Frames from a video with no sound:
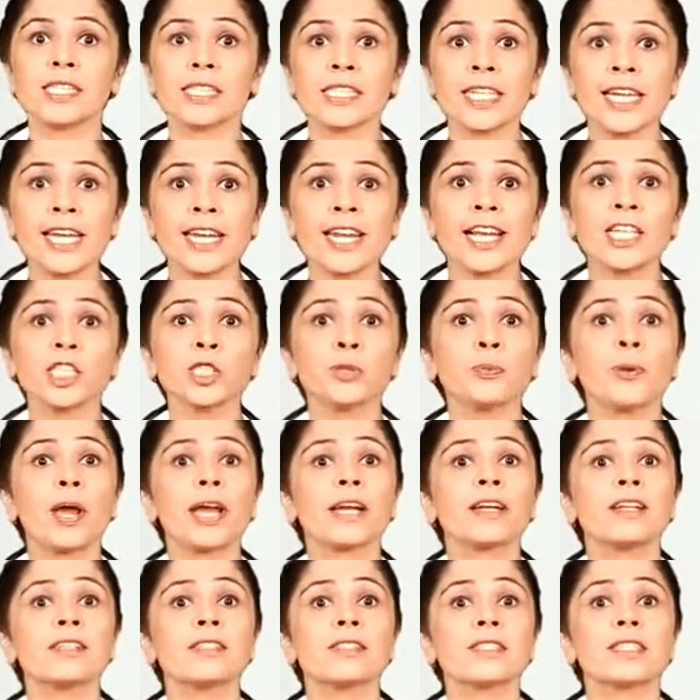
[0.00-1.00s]
Teenage
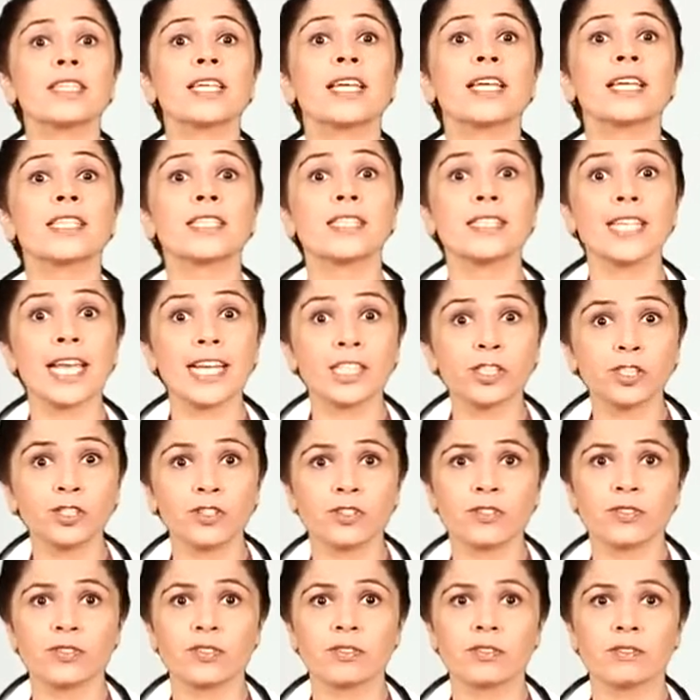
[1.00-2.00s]
pregnancy is
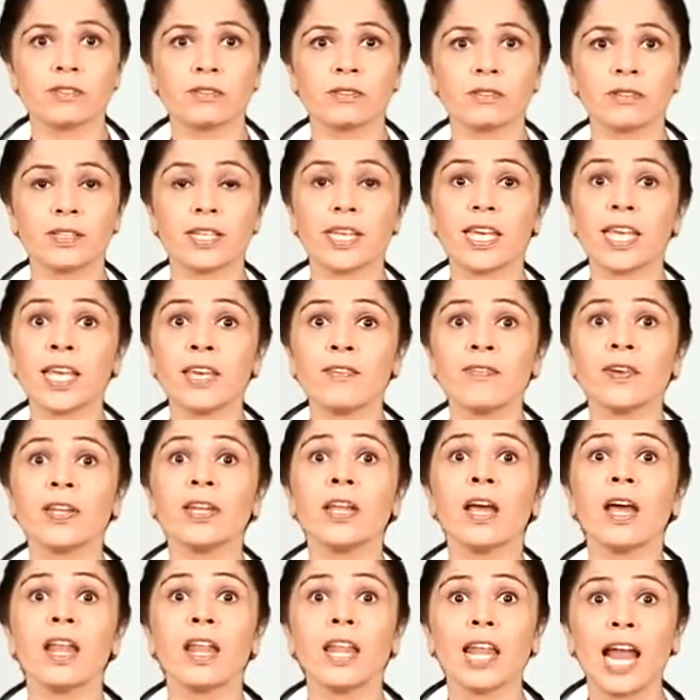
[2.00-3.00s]
dangerous,
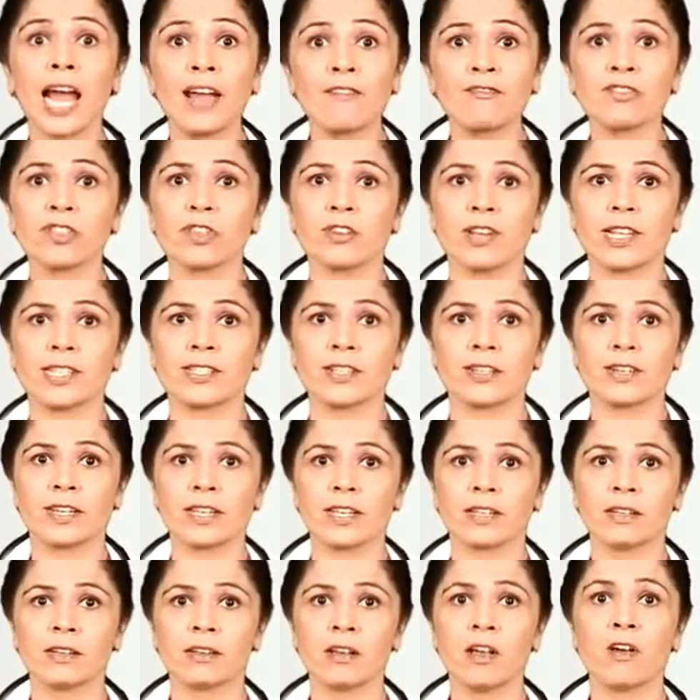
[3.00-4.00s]
even
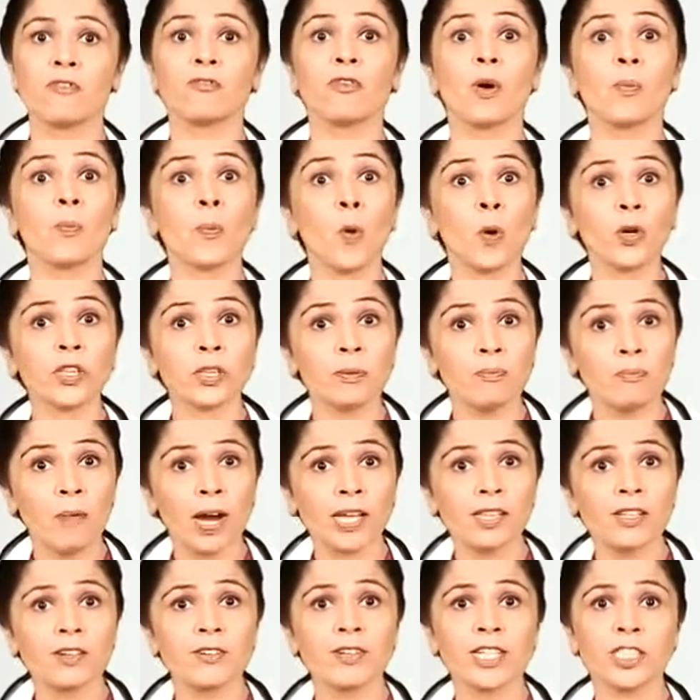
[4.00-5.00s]
life-threatening, for both
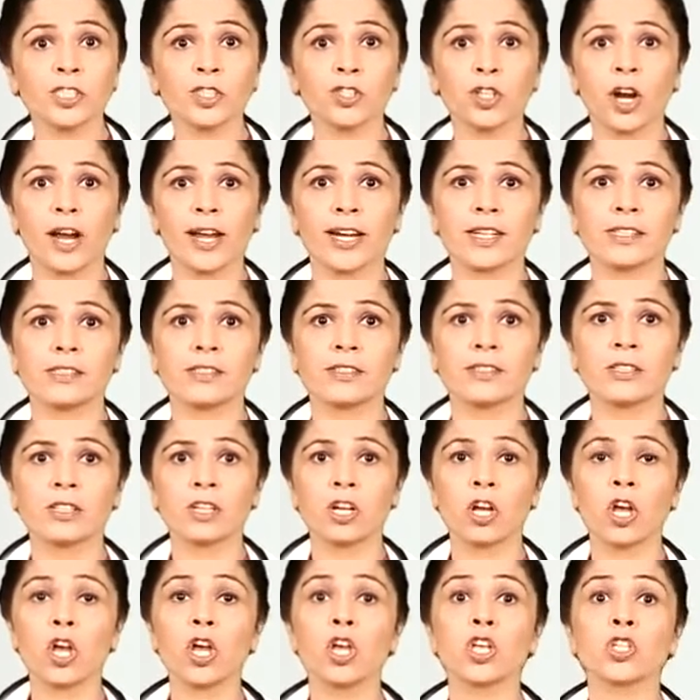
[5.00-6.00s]
mother and child.
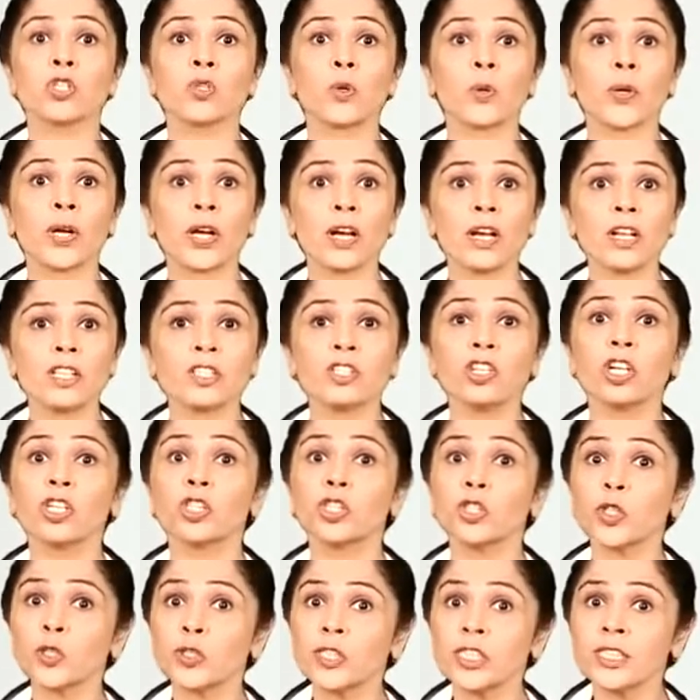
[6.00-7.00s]
So girls
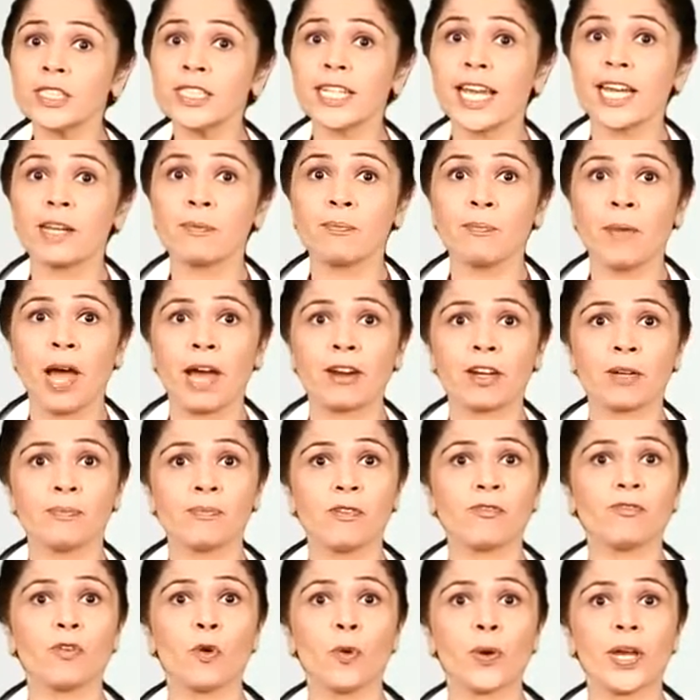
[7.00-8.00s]
shouldn't get married
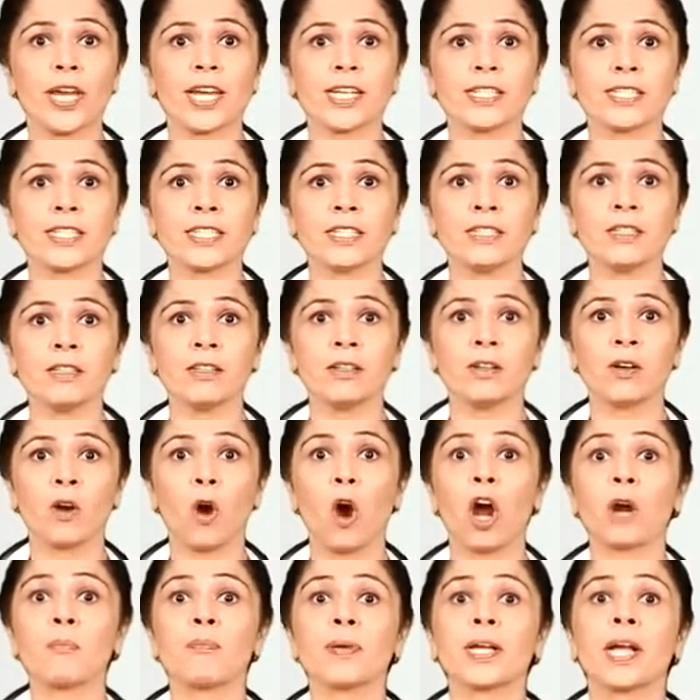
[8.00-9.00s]
before 18
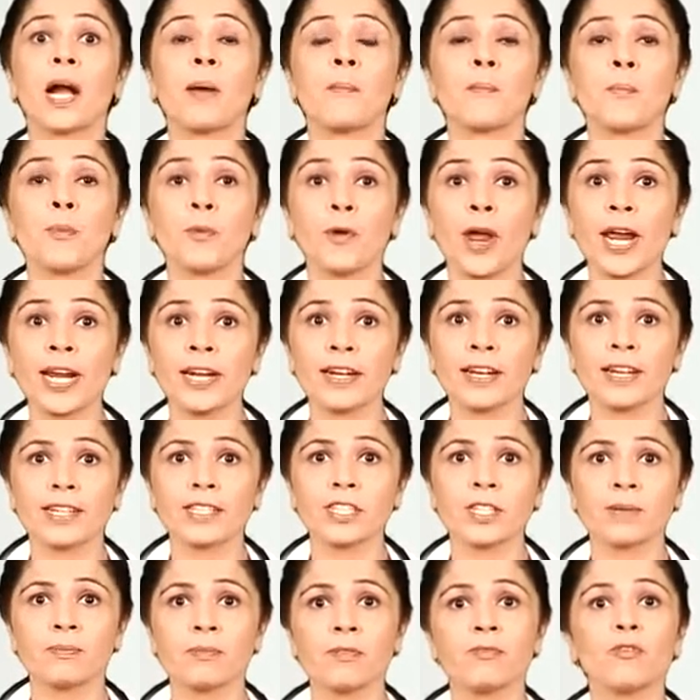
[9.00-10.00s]
or become
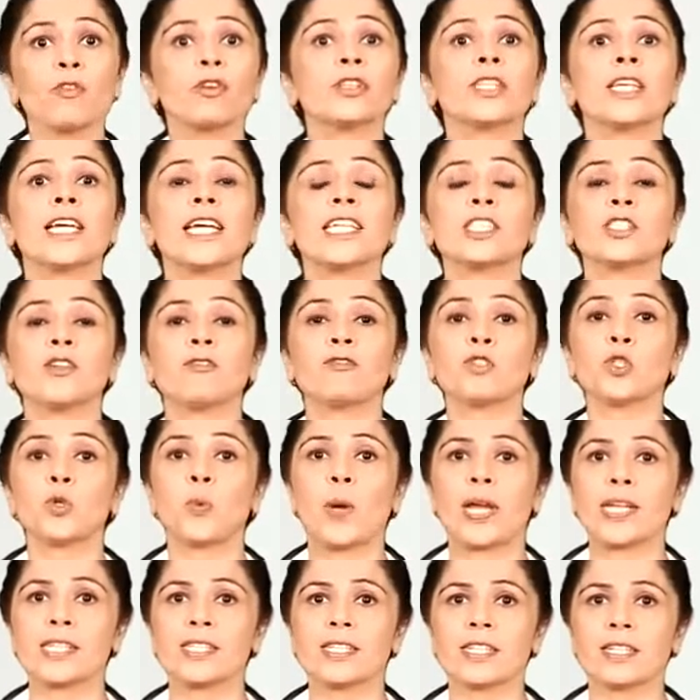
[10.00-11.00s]
pregnant before the age of
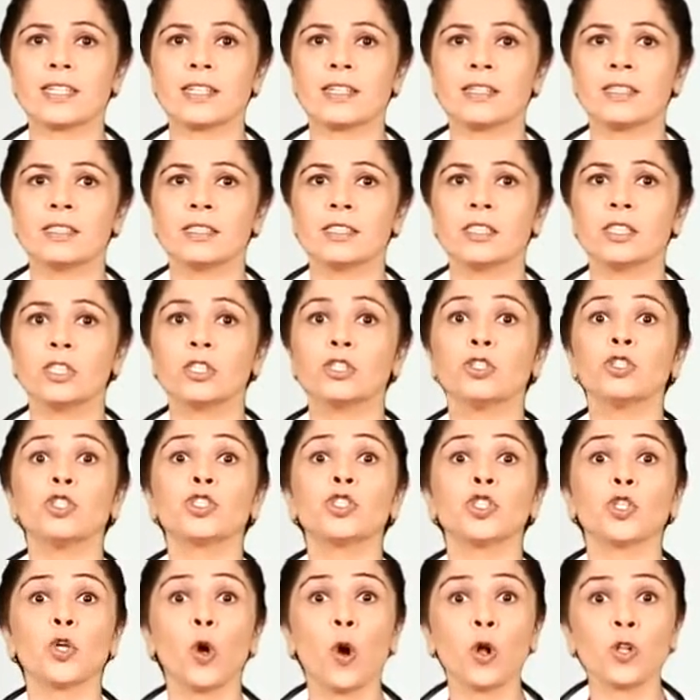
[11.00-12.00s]
20. You
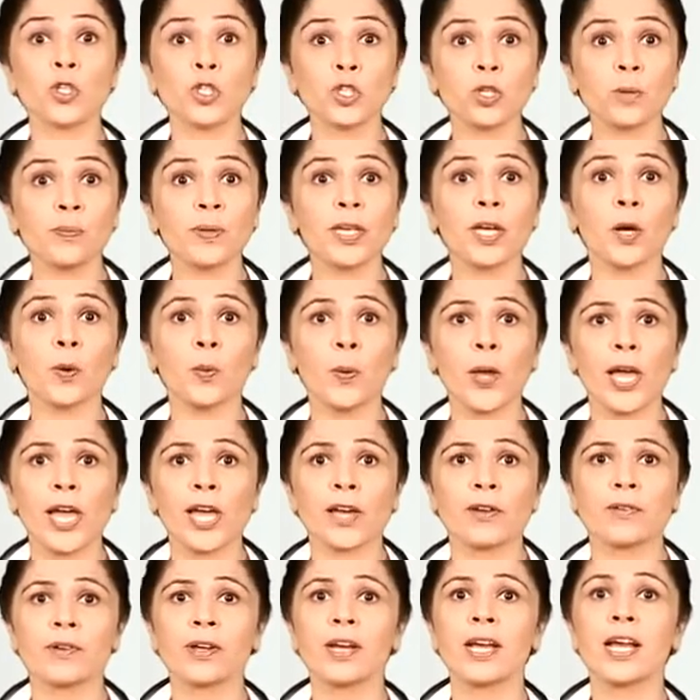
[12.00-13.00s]
should also be
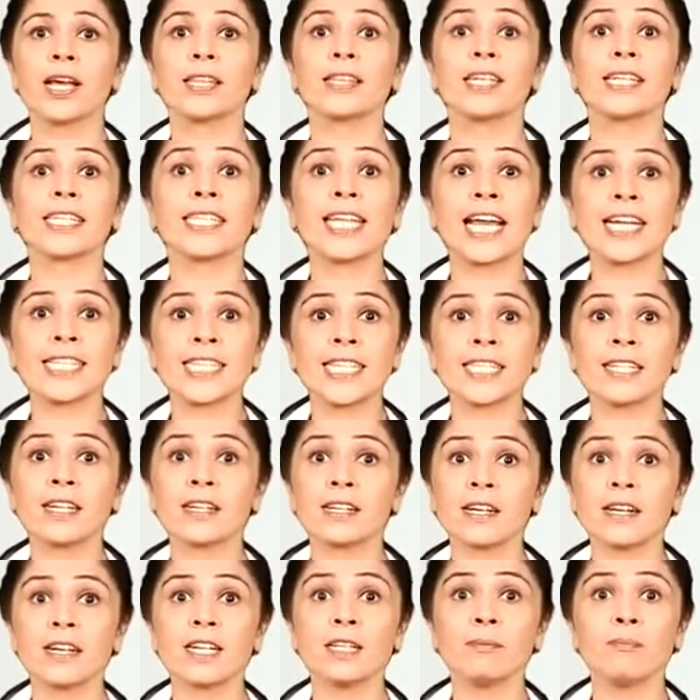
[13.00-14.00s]
aware that getting a
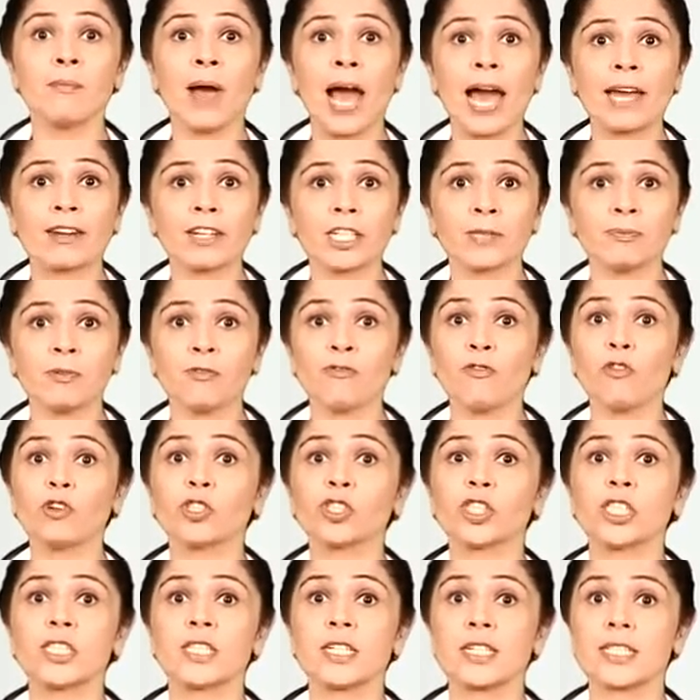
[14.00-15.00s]
girl married before
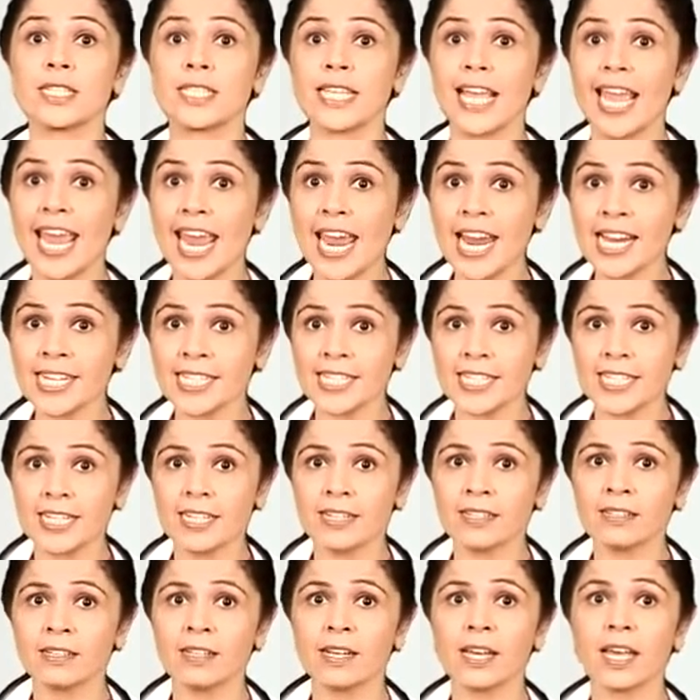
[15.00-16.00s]
she turns
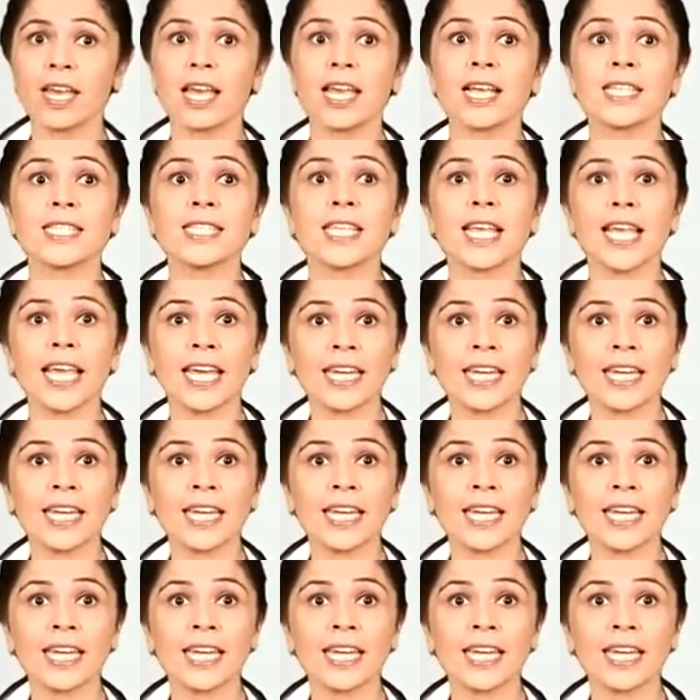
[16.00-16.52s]
18 is